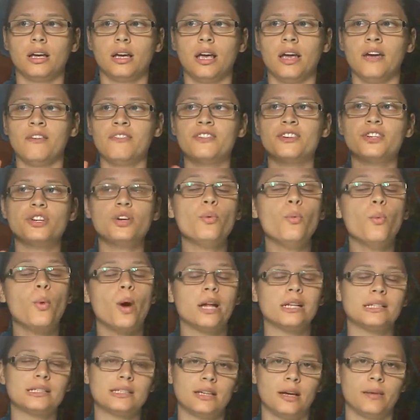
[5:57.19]
if she
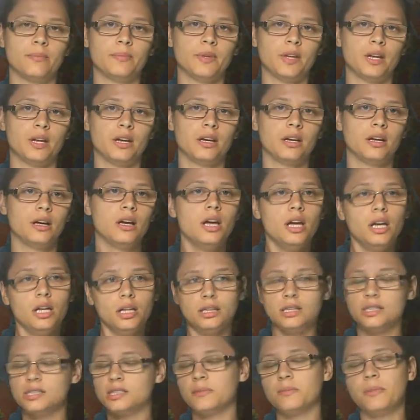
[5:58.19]
wants something,
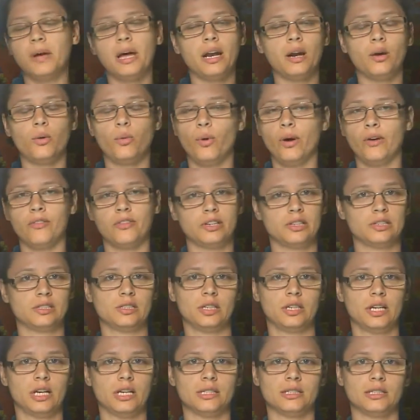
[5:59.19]
doesn't matter whoever is
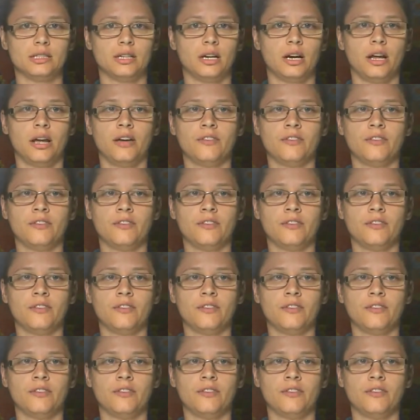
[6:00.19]
against it.